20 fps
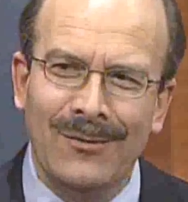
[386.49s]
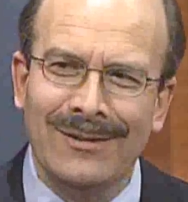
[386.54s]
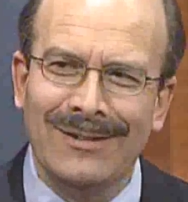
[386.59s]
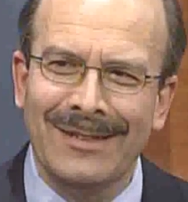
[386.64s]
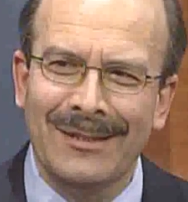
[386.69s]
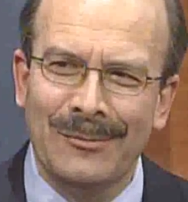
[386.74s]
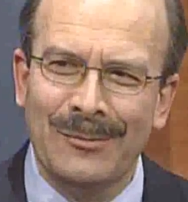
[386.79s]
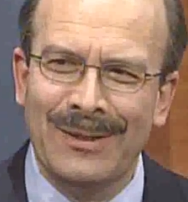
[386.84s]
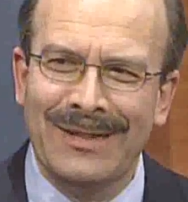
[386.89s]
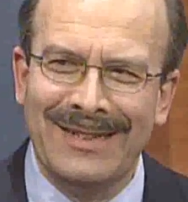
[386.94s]

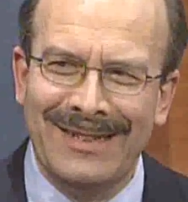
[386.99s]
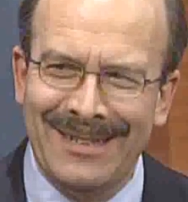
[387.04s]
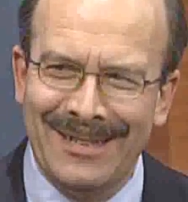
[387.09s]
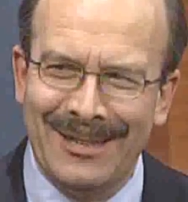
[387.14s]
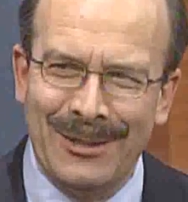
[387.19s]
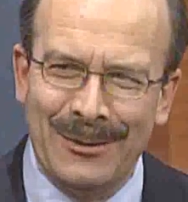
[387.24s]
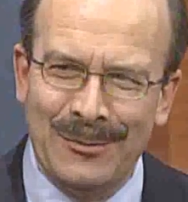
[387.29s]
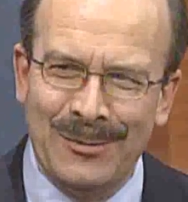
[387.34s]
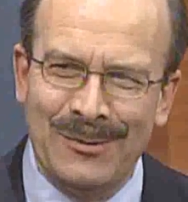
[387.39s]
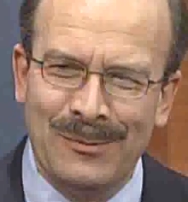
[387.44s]
Every little
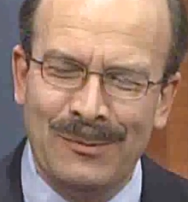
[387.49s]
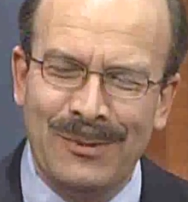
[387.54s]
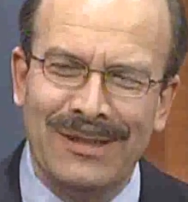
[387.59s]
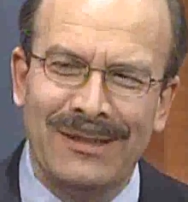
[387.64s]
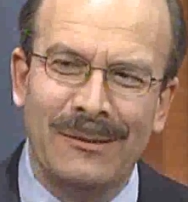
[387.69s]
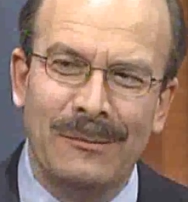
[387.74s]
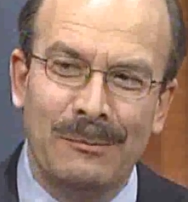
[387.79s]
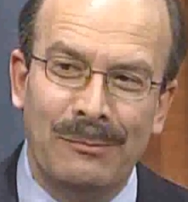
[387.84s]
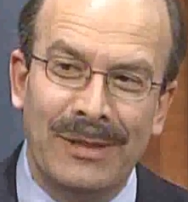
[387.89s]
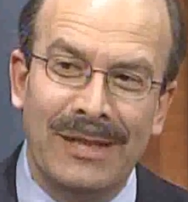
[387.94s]
bit helps,
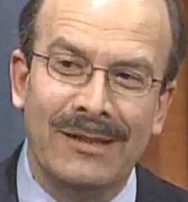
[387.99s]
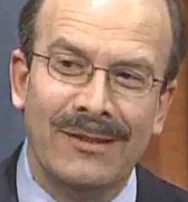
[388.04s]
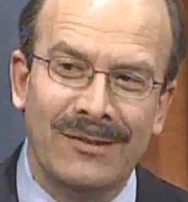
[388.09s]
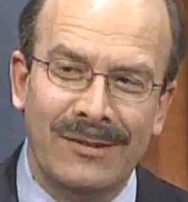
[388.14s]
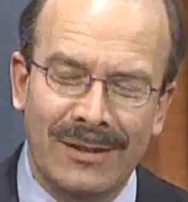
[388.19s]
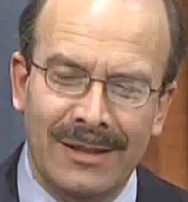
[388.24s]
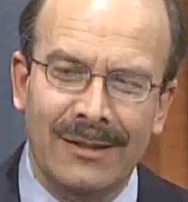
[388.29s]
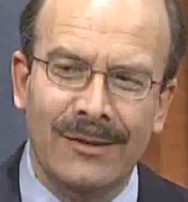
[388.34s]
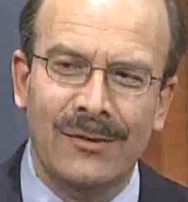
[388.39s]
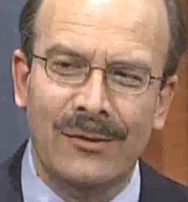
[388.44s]
but the
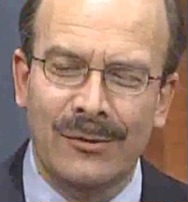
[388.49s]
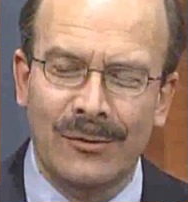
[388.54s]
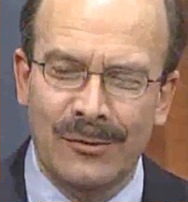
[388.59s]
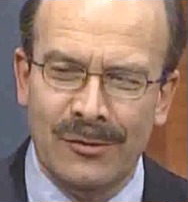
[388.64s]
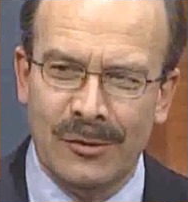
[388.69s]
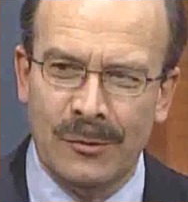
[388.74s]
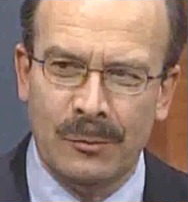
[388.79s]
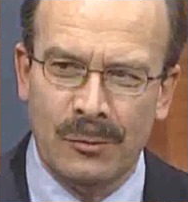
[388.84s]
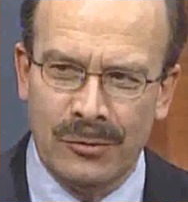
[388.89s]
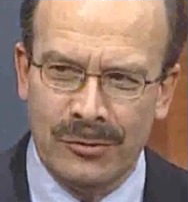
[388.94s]
best is
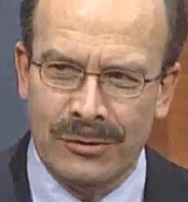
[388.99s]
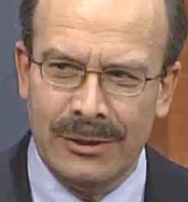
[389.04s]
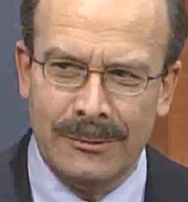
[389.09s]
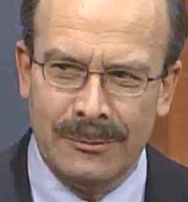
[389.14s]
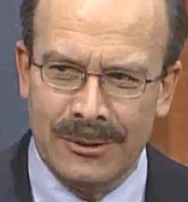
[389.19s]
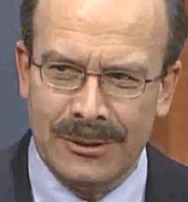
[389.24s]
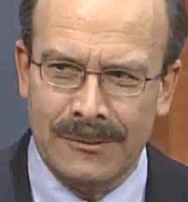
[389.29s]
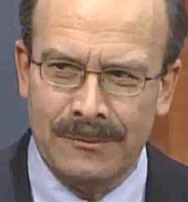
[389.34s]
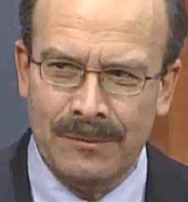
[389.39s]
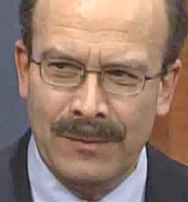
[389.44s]
to use the
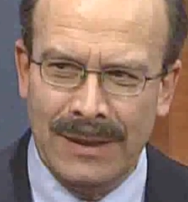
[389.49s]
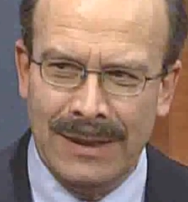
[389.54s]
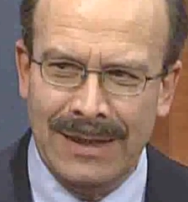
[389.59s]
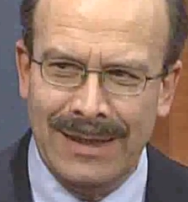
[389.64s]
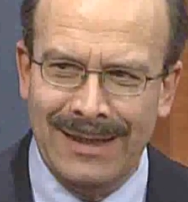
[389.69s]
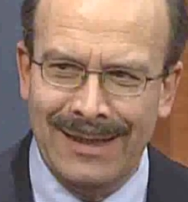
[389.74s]
prescription.